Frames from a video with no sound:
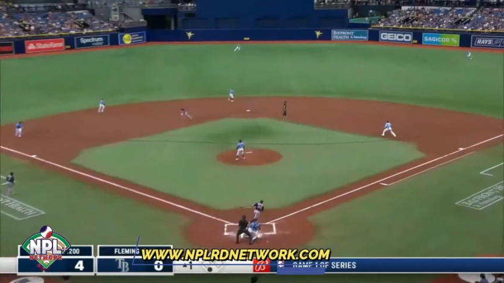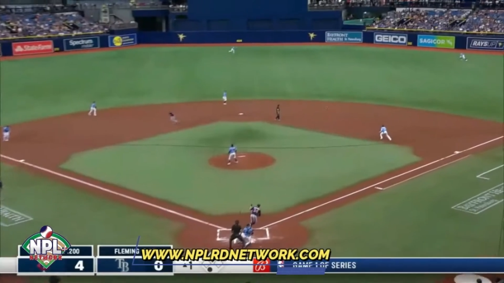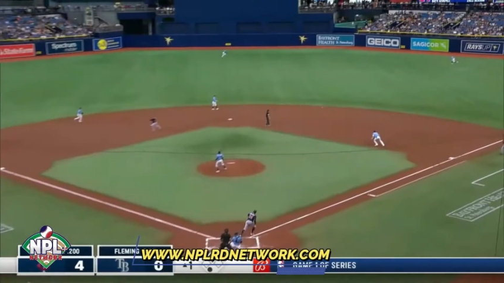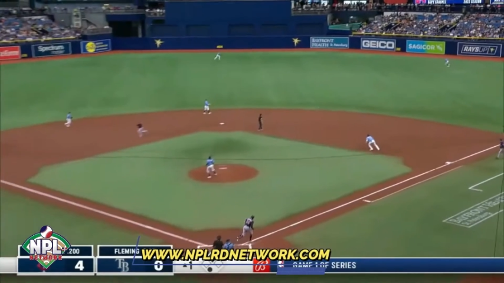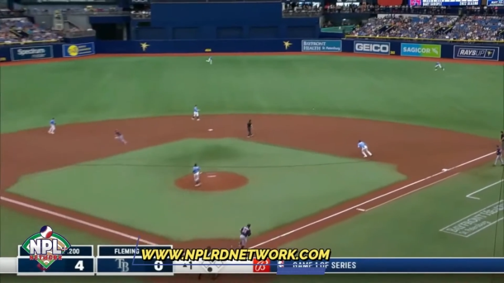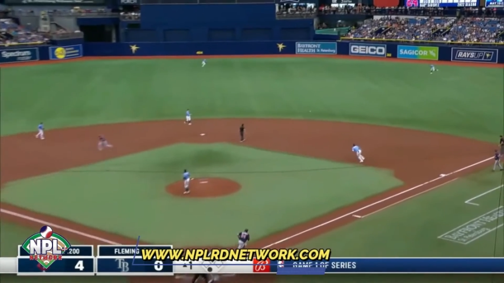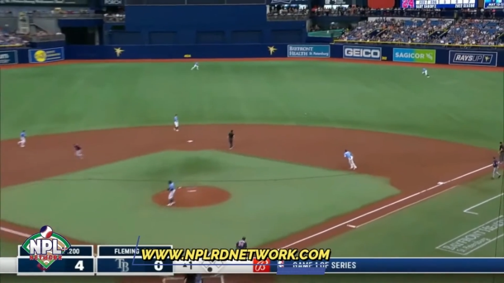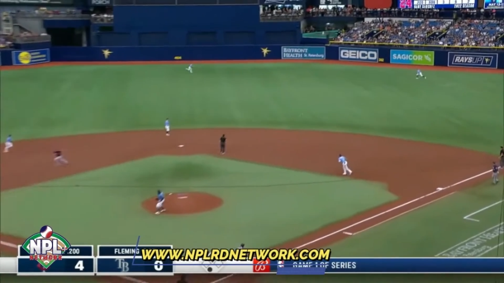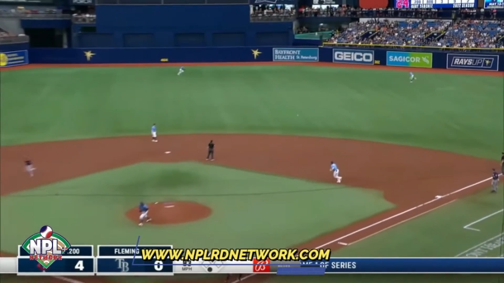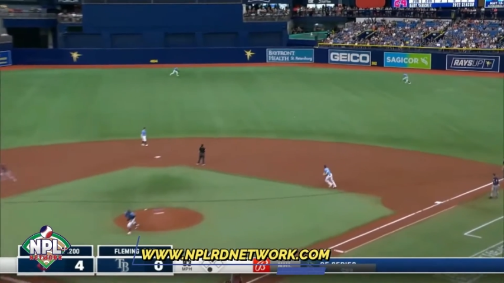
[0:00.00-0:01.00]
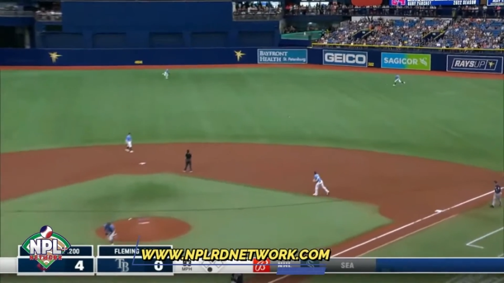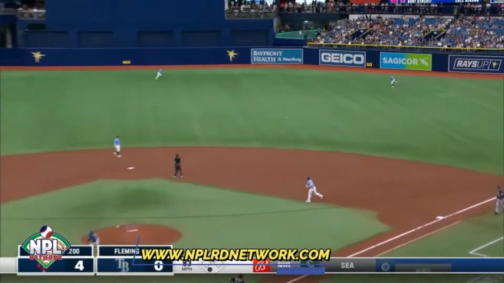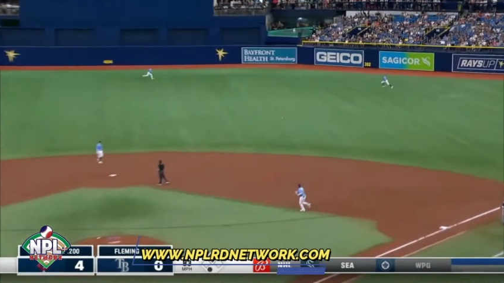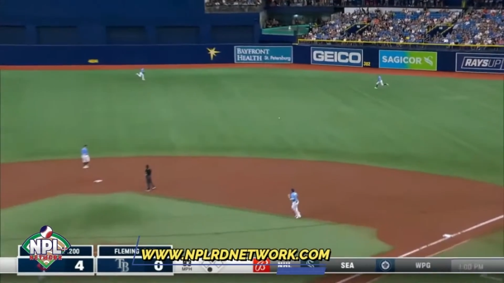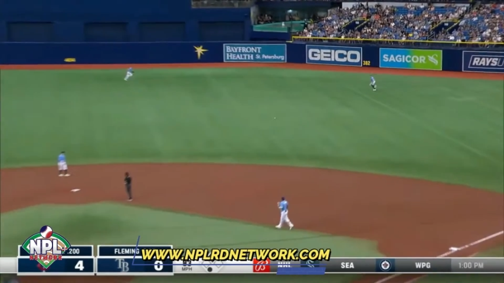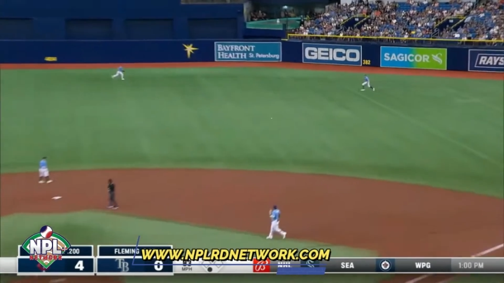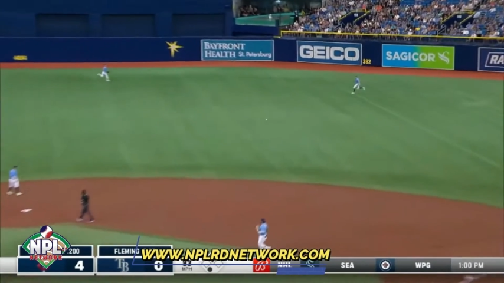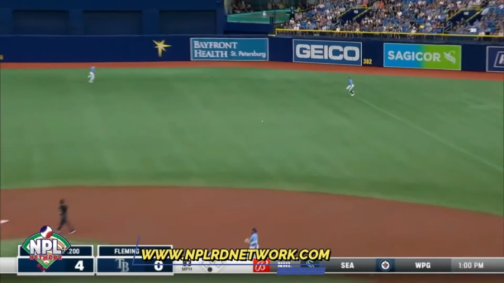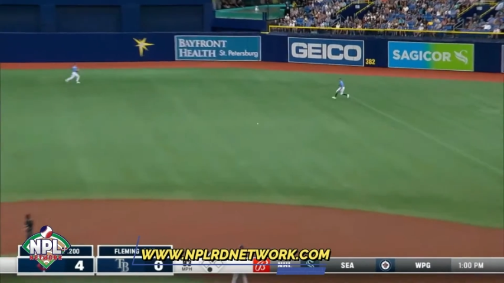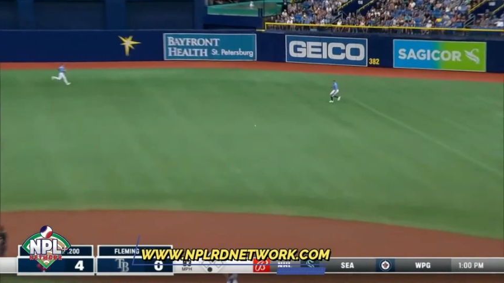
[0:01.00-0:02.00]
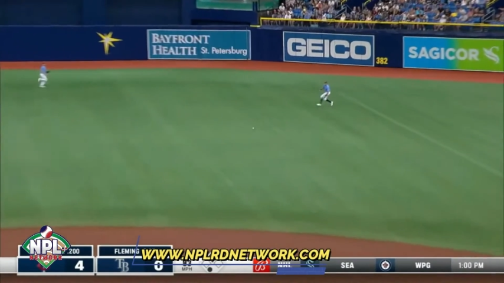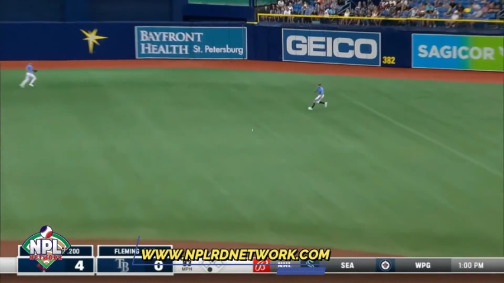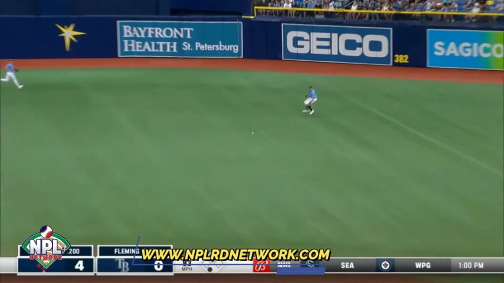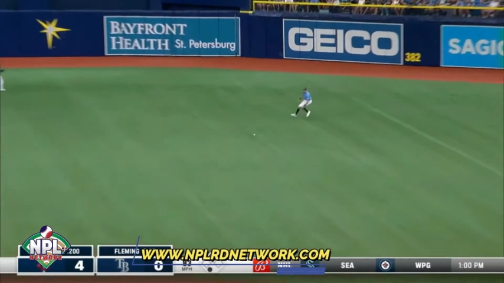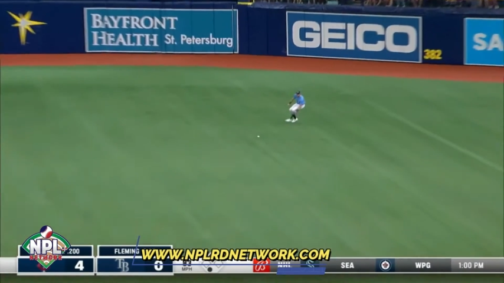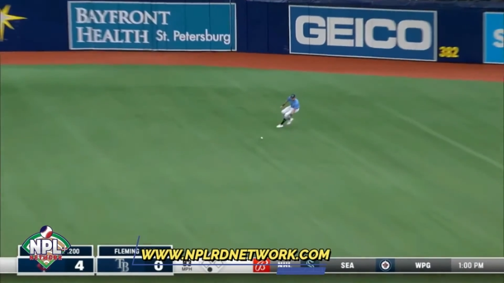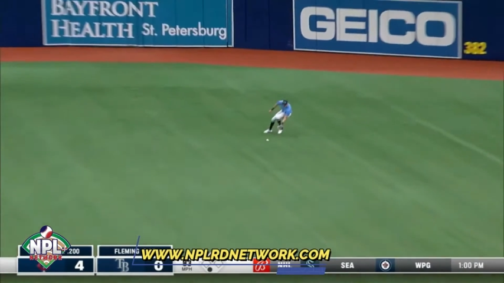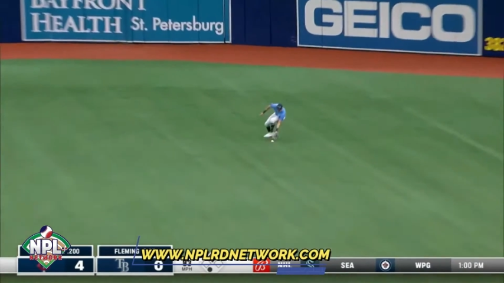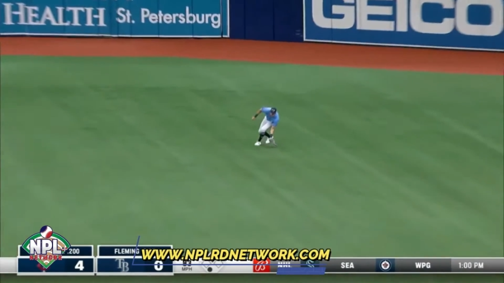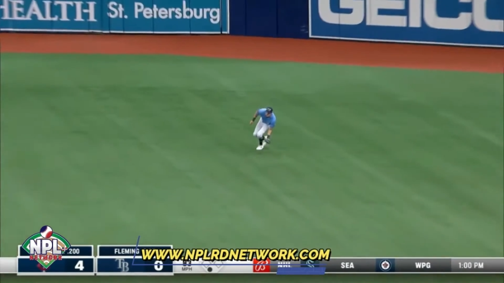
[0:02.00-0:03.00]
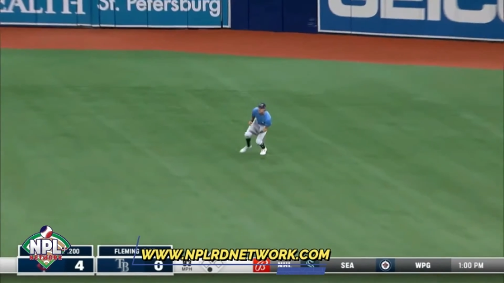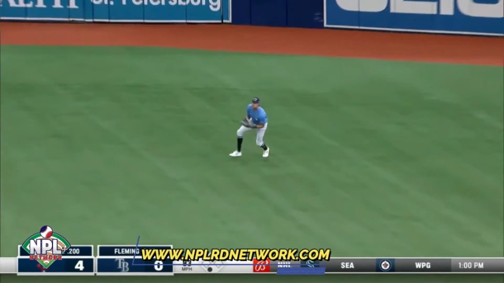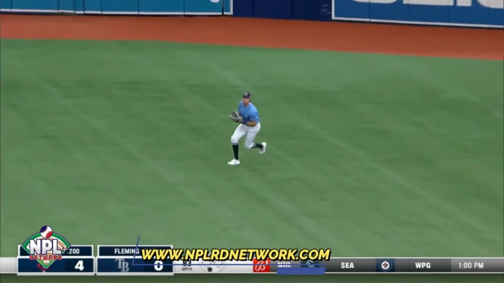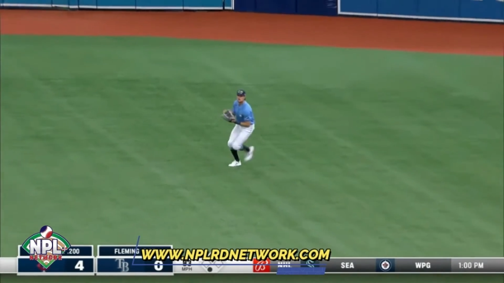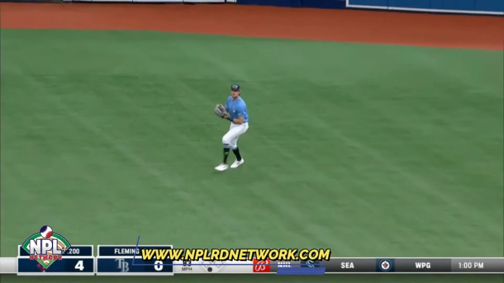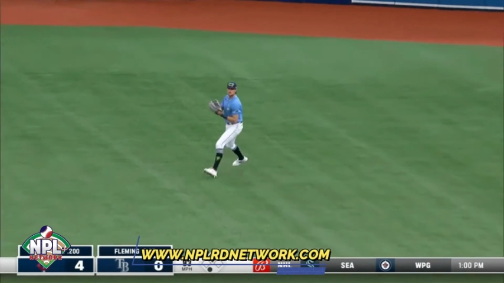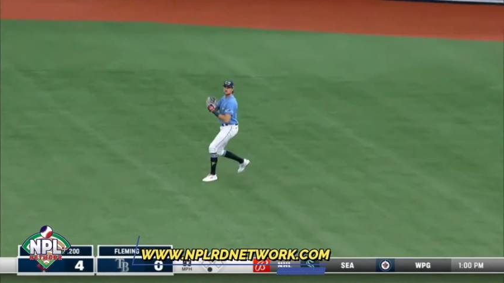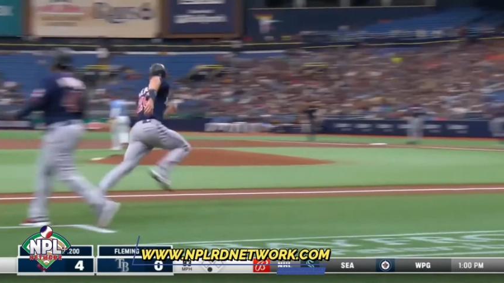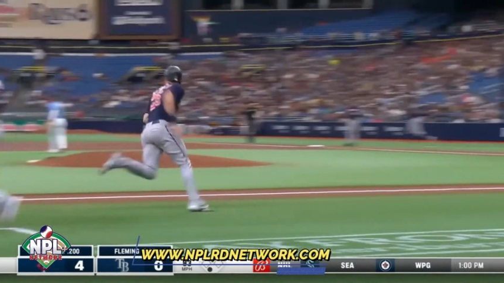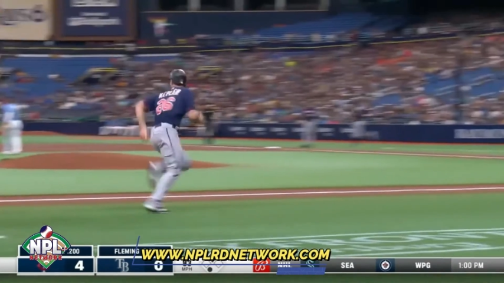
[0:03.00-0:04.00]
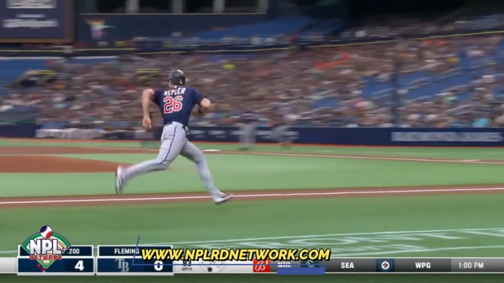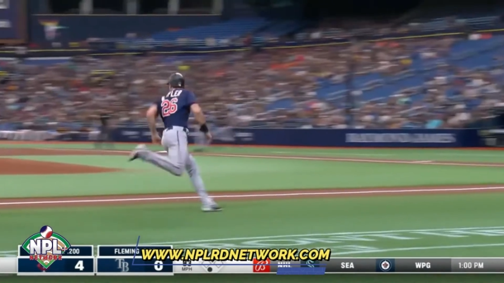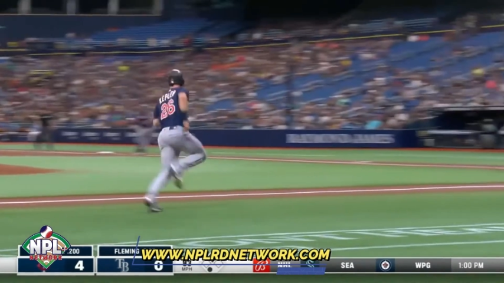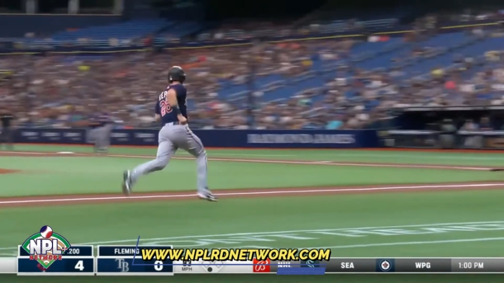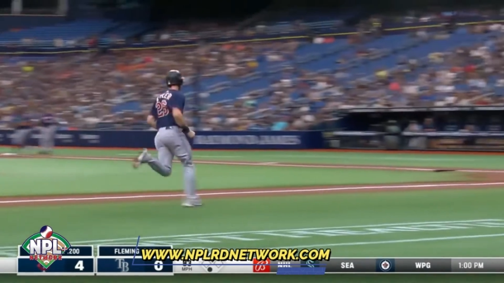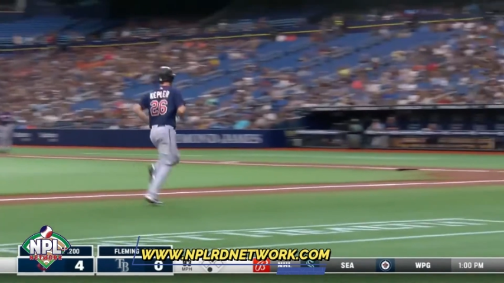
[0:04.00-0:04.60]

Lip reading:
Nobody's mouth can be seen.